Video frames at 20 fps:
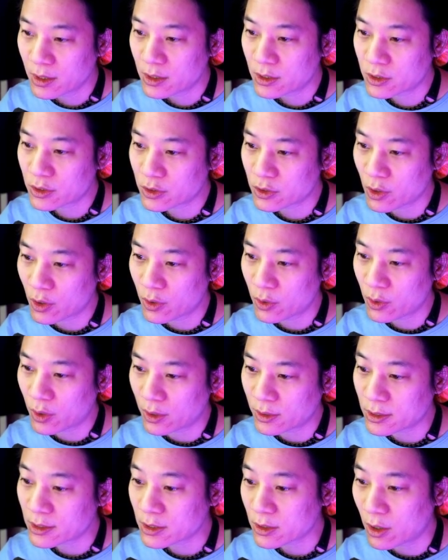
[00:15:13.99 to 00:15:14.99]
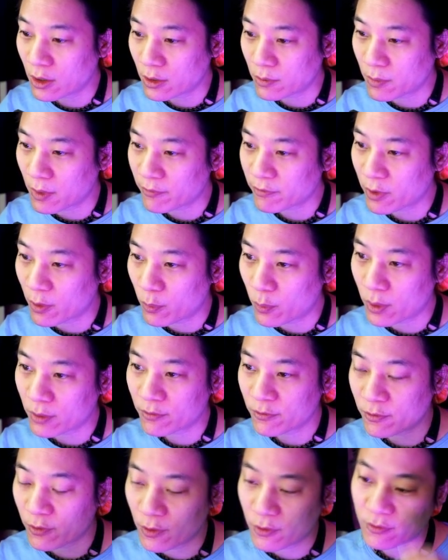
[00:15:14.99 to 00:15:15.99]
So on this column, I've got
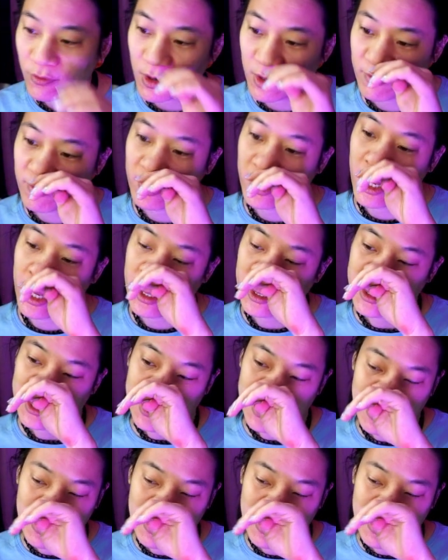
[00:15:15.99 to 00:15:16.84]
1, 4, 5, and 8.